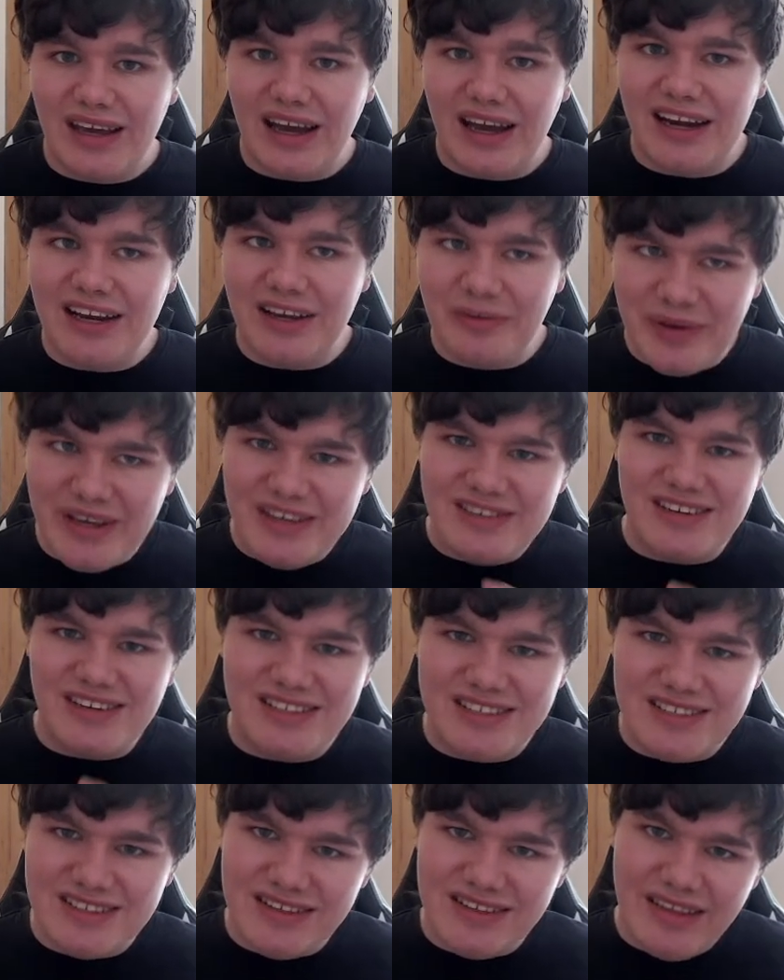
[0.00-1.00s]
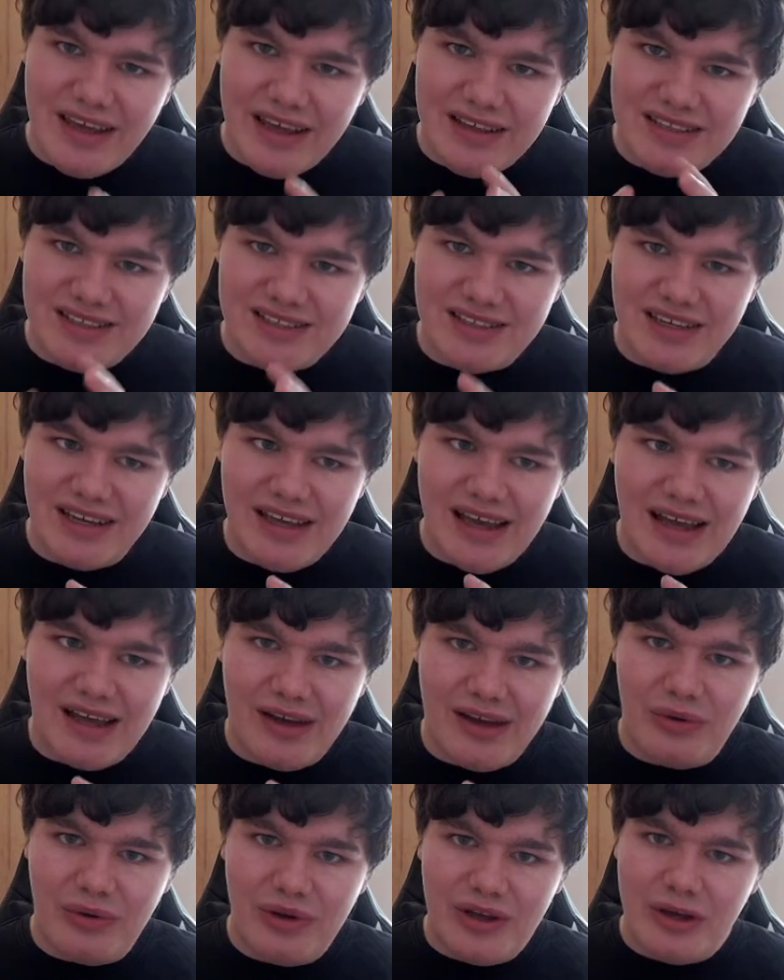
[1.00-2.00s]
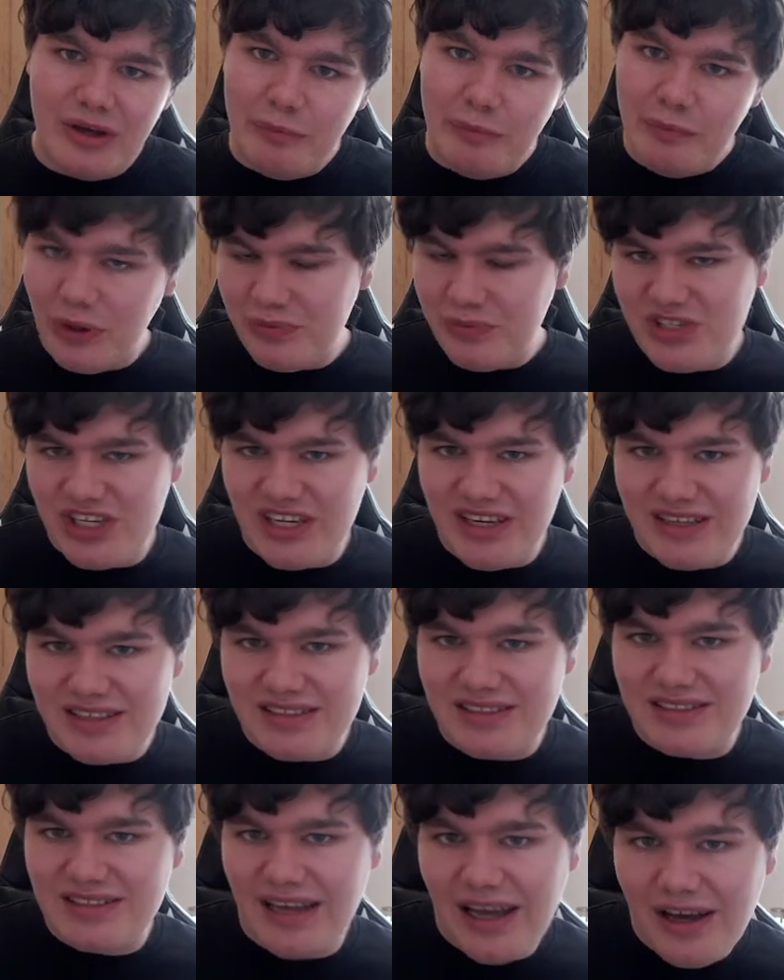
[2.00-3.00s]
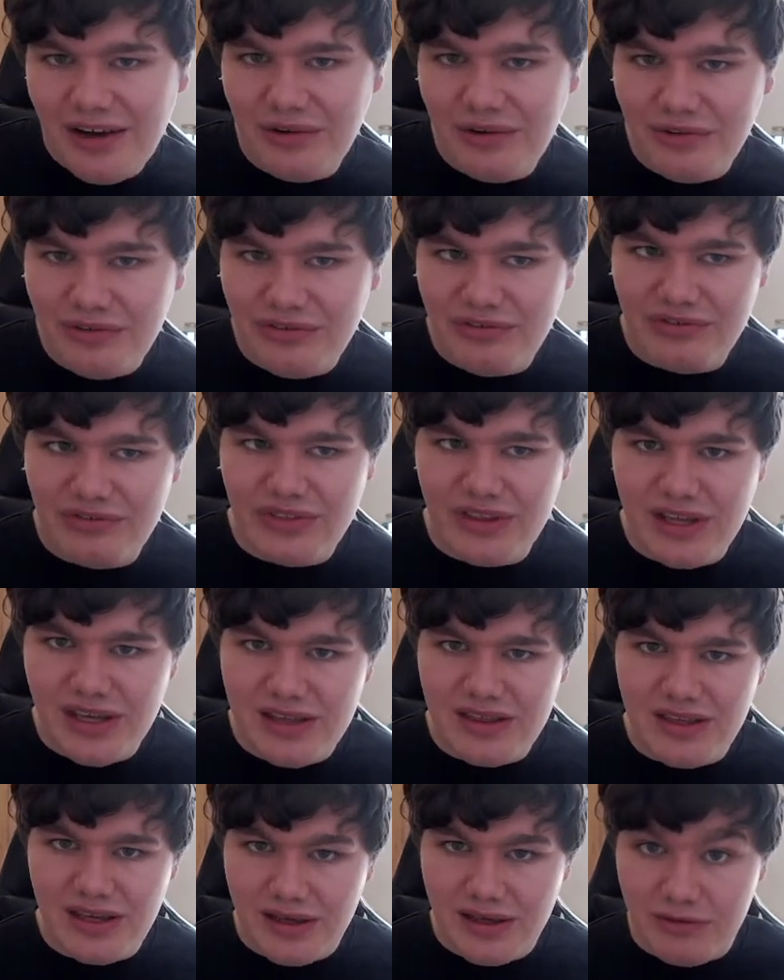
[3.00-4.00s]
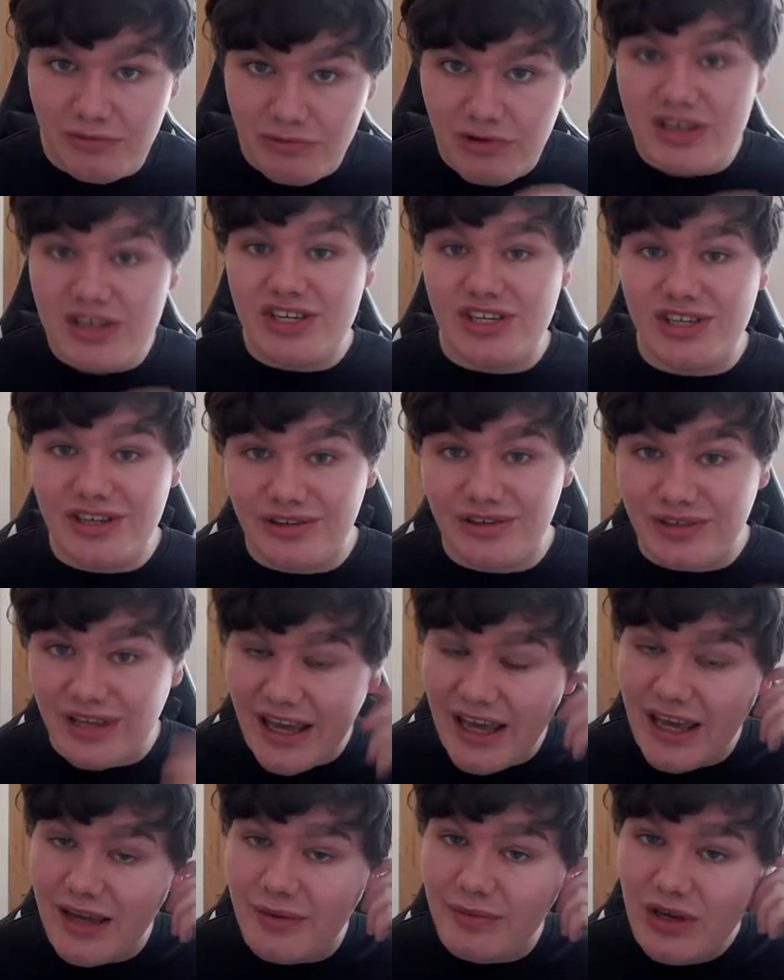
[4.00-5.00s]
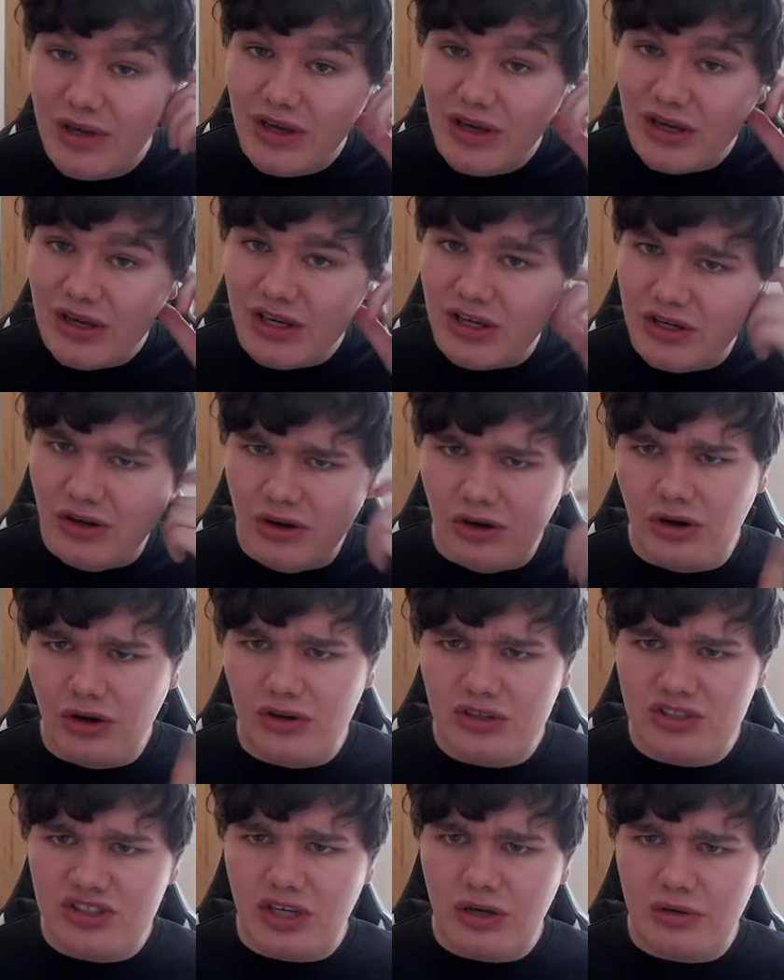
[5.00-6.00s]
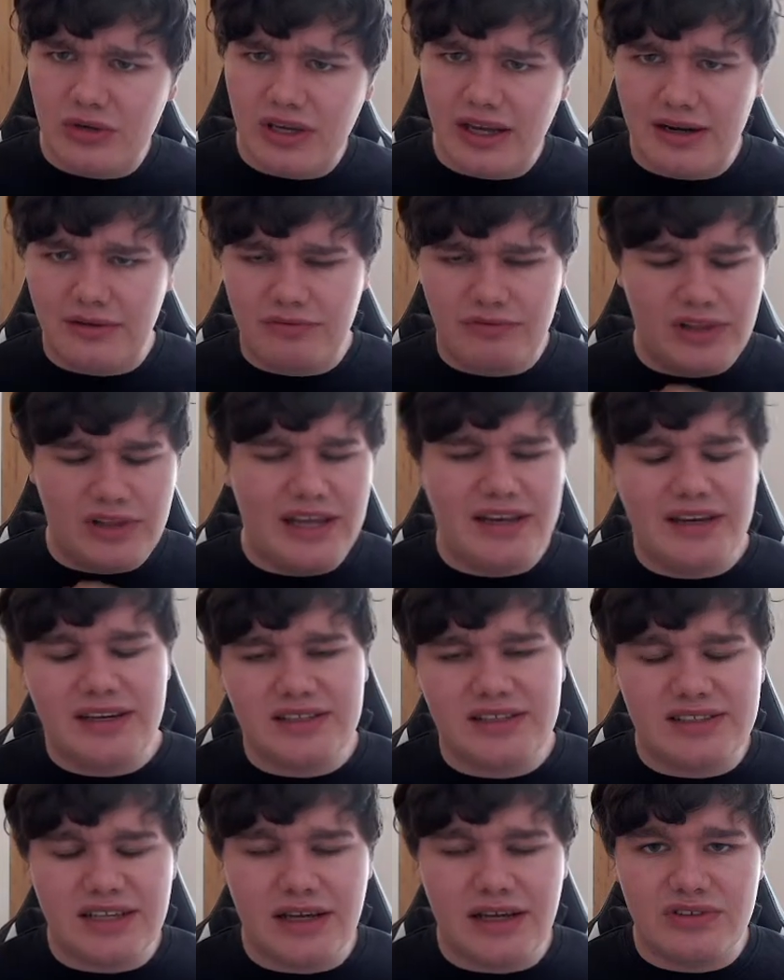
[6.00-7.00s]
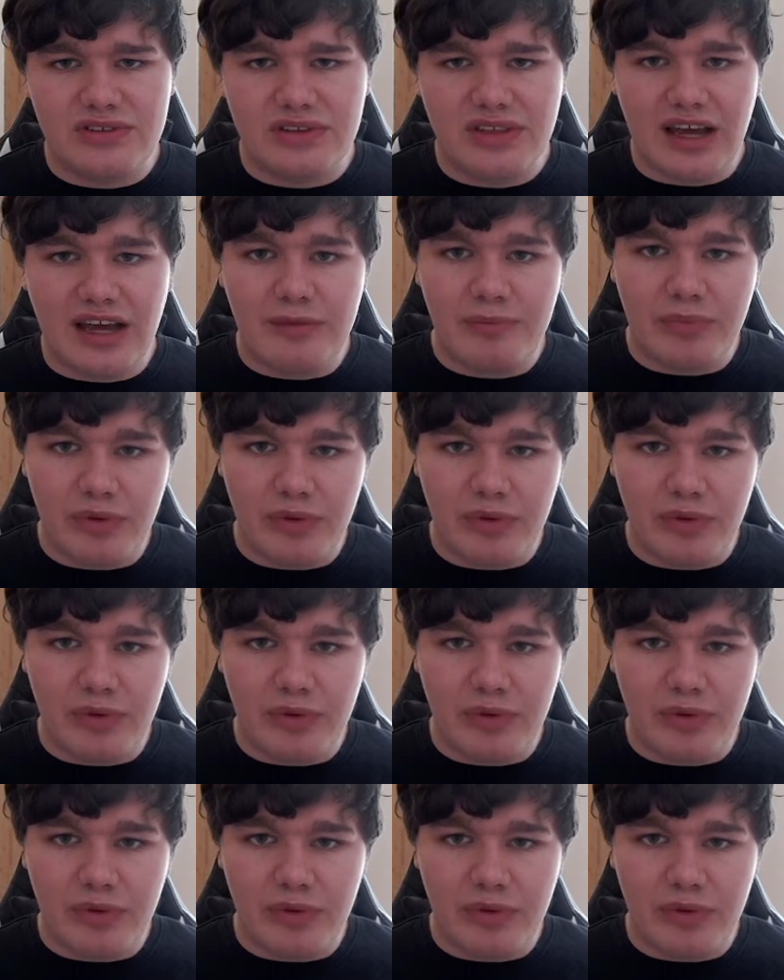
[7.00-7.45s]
and it'll be interesting to then see how PUBG itself, the original game, can also kind of lend itself to that.